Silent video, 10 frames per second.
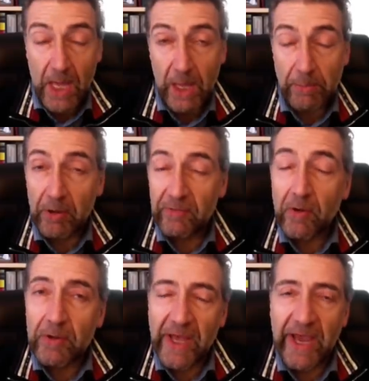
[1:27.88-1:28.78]
Above
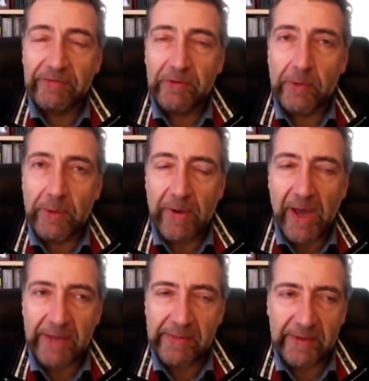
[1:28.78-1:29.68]
all, I have to
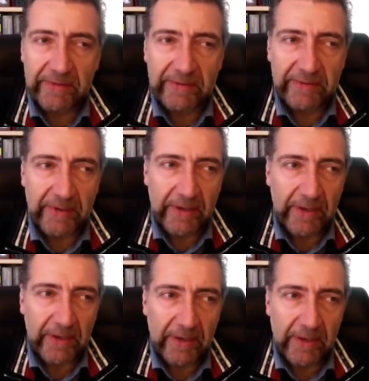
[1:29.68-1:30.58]
remind that,
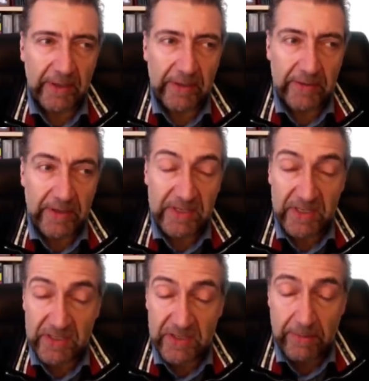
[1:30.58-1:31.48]
and
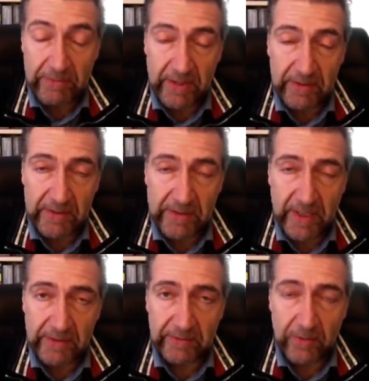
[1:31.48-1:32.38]
this is something
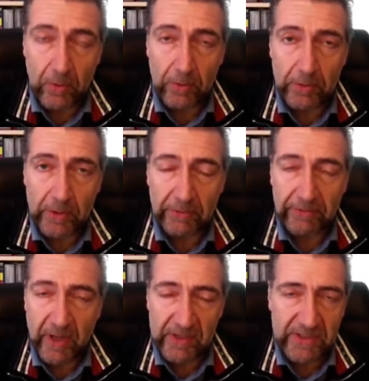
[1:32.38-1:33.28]
that all of
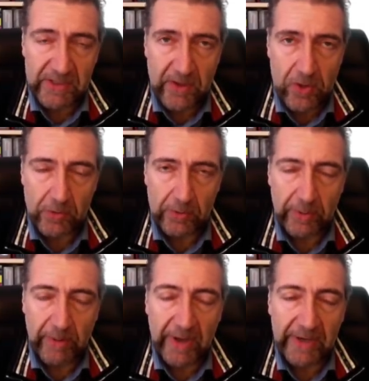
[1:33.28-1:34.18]
us should
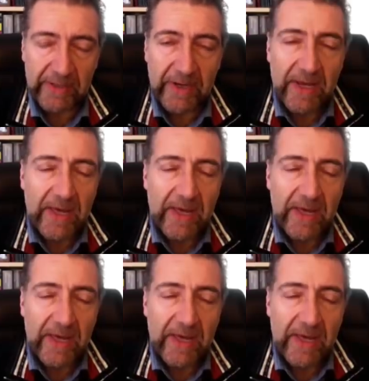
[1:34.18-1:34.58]
remind,